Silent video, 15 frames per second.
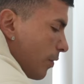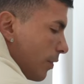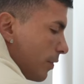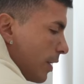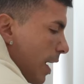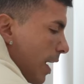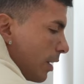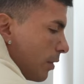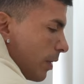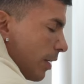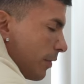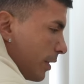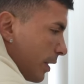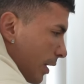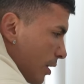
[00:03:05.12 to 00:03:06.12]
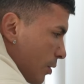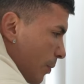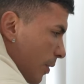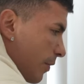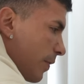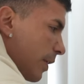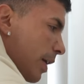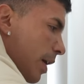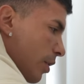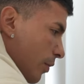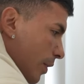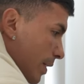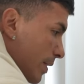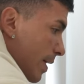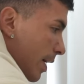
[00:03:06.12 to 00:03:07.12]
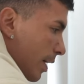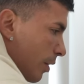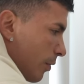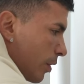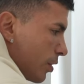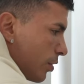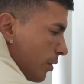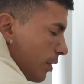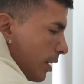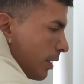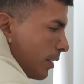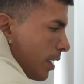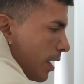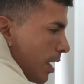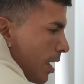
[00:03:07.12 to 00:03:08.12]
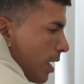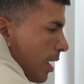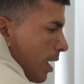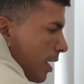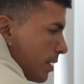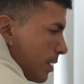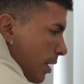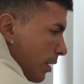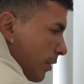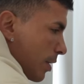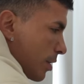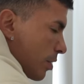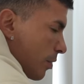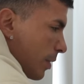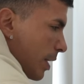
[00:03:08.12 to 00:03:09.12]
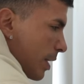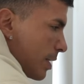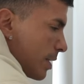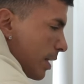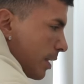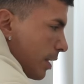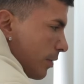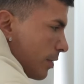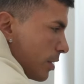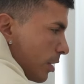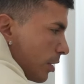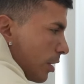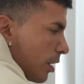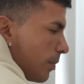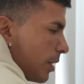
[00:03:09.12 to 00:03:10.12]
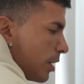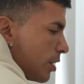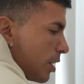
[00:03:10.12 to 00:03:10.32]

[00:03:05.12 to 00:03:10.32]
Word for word: for diet. When everything is perfect, I know exactly what you did, et cetera. So with that said, there is not gonna be a